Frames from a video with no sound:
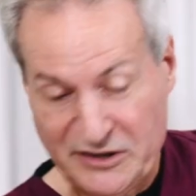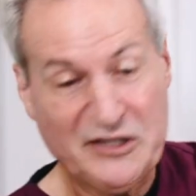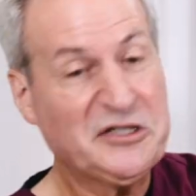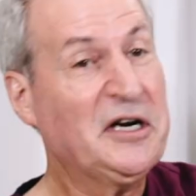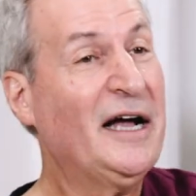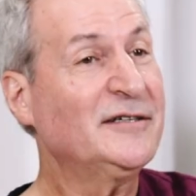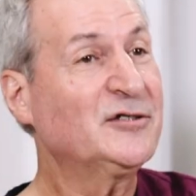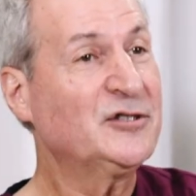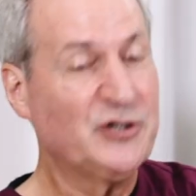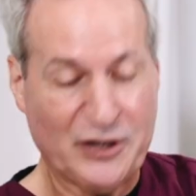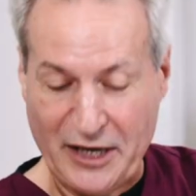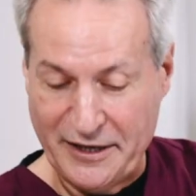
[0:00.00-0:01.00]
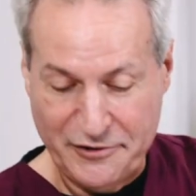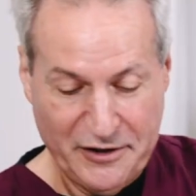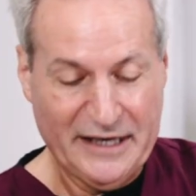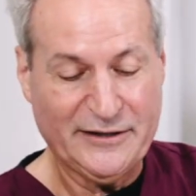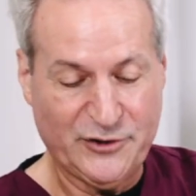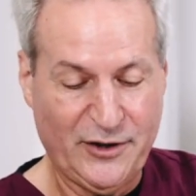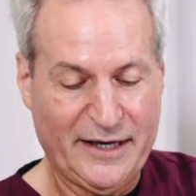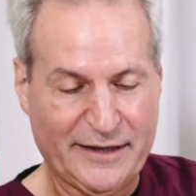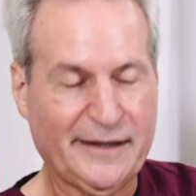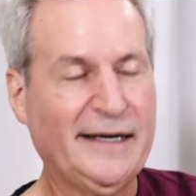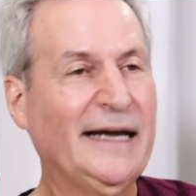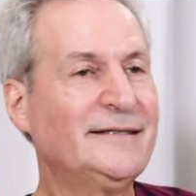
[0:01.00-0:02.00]
this is an oxygen line. You guys know how
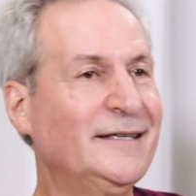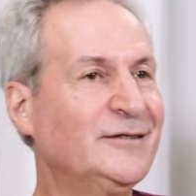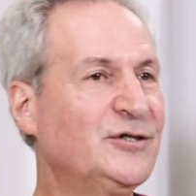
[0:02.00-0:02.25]
to connect